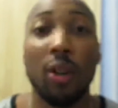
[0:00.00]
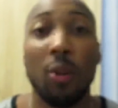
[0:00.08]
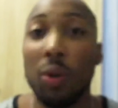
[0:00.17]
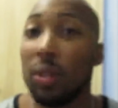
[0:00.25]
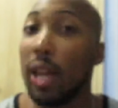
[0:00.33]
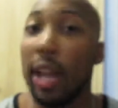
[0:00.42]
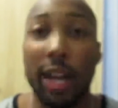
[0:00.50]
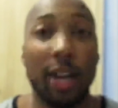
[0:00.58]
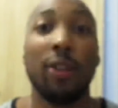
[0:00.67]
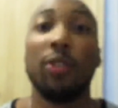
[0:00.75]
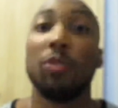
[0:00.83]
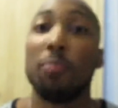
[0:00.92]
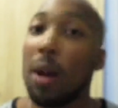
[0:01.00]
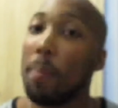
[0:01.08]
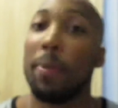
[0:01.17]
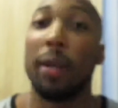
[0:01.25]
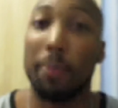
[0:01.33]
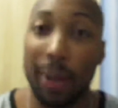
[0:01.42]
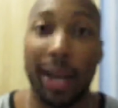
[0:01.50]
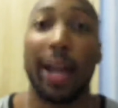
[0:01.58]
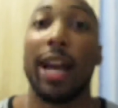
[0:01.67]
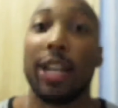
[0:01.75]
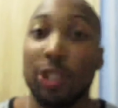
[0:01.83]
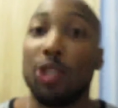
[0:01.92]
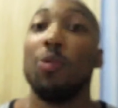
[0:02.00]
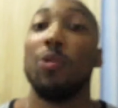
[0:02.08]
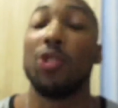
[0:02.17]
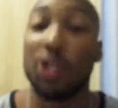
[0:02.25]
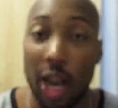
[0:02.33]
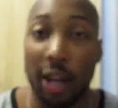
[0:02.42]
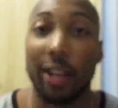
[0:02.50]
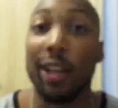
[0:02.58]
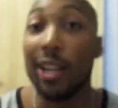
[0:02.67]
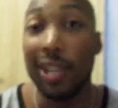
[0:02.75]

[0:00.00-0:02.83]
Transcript: What the hell does my big black ass do in China?